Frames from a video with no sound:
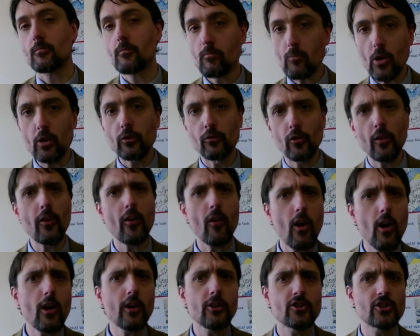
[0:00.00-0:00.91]
So there
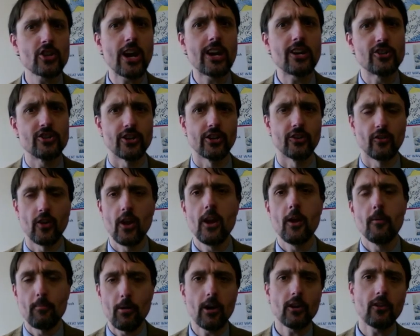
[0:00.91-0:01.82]
are changes.
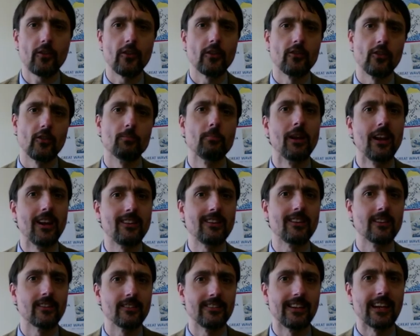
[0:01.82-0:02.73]
Part of this is political
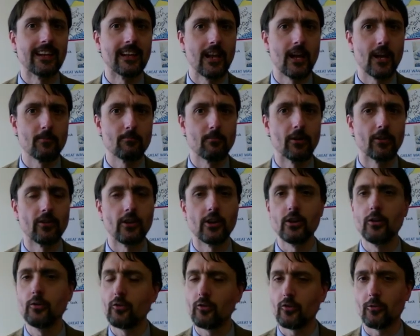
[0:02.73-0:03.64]
de-alignment. It
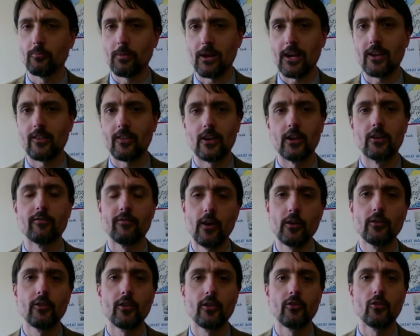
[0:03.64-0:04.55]
used to be that you
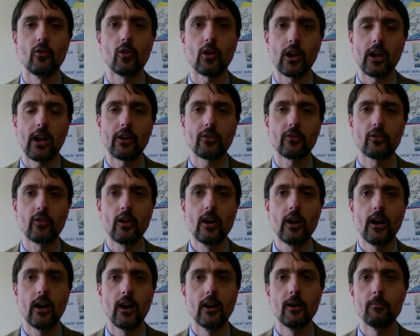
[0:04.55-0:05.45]
voted your class
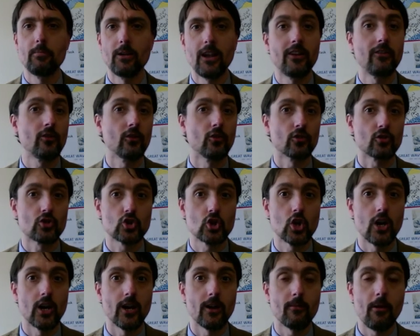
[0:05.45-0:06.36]
political
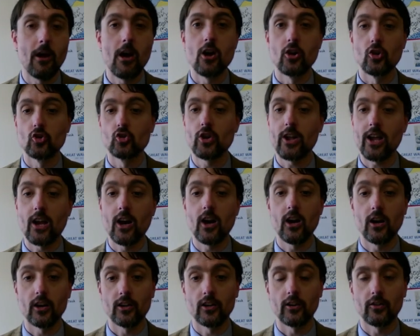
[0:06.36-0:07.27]
tribe
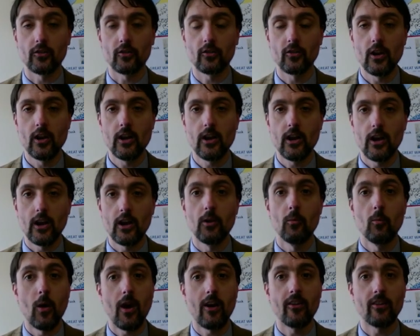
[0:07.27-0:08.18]
regardless,
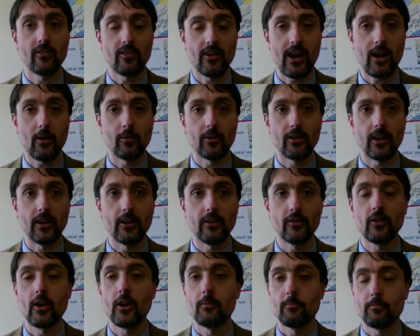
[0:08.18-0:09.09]
whereas nowadays
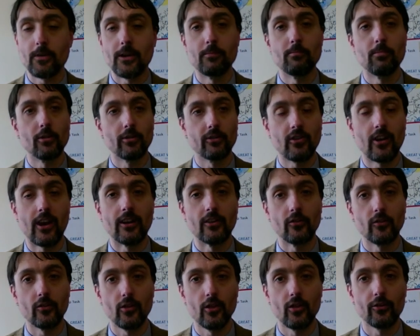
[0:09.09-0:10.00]
people tend
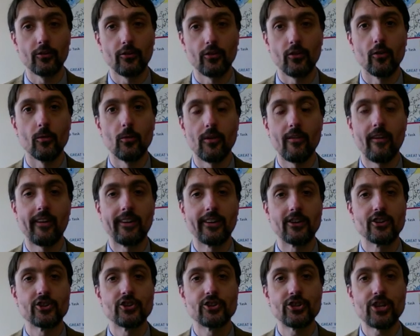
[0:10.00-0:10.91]
not to. We've had a
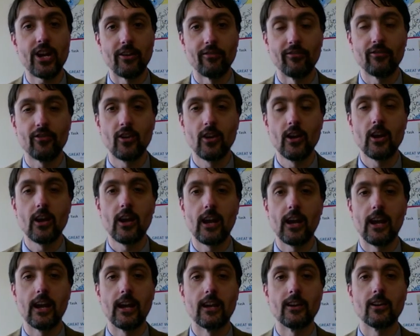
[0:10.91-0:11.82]
shift
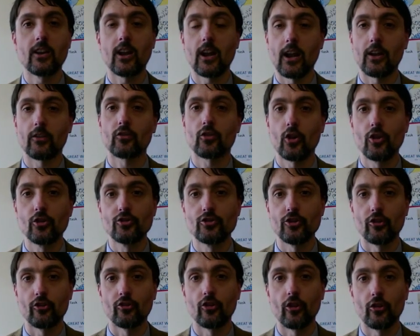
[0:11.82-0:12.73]
in class
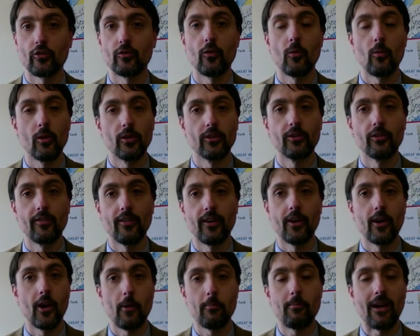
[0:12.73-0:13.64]
consciousness, for want of
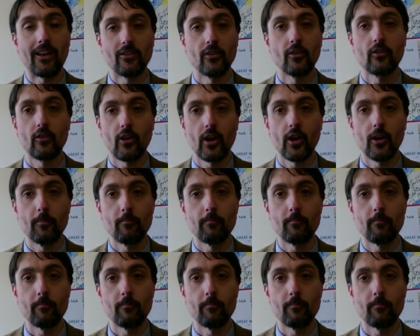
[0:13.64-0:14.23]
a better term.